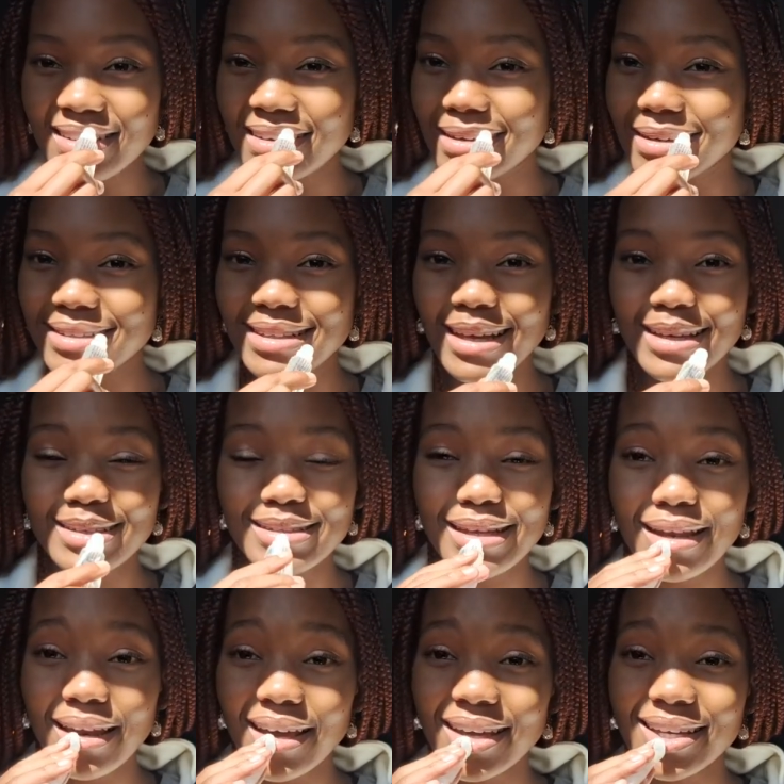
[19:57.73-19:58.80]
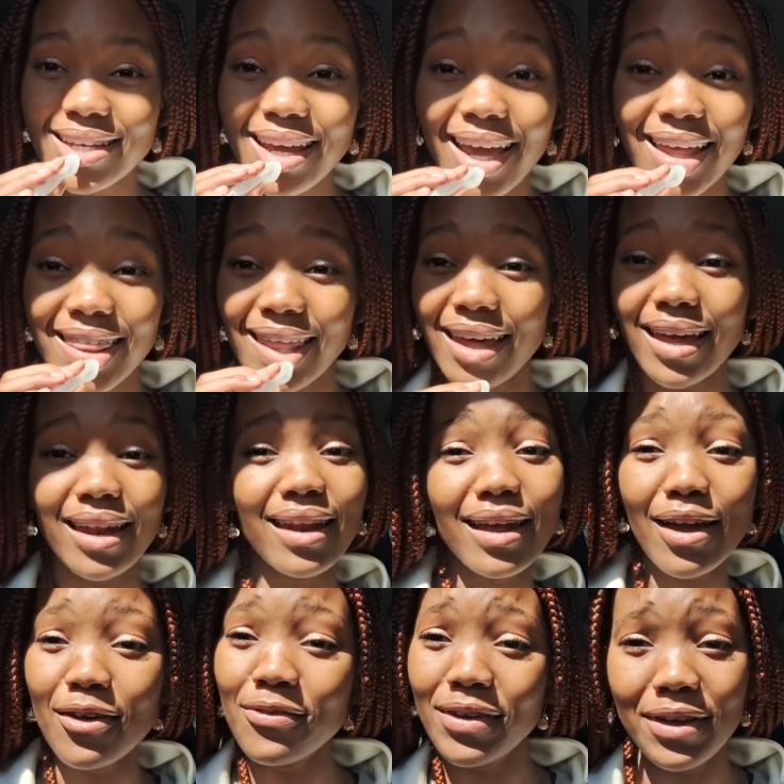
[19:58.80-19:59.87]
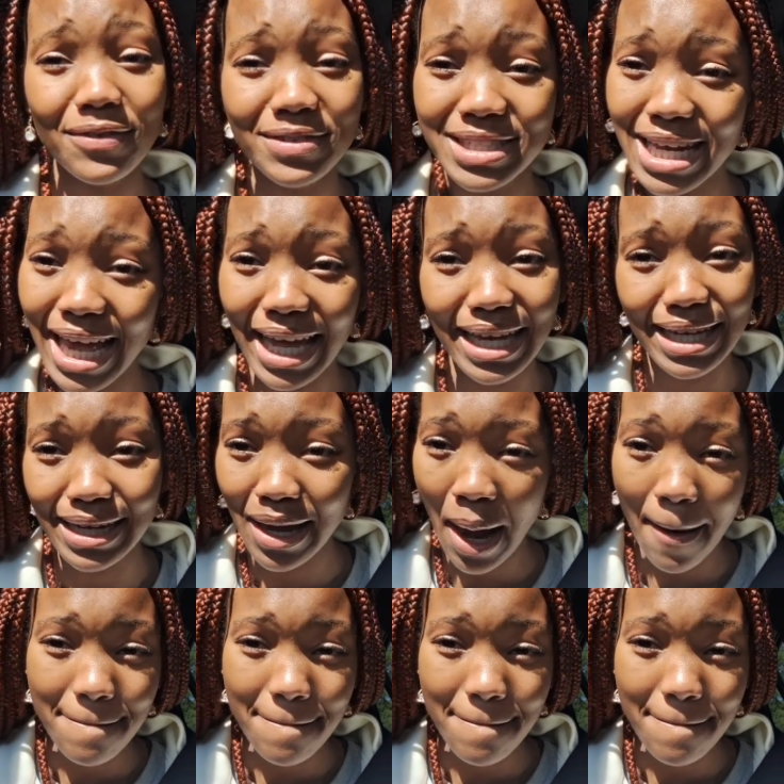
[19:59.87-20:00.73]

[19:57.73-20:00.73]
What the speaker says: Looks like it's their lucky day, beginning of 50.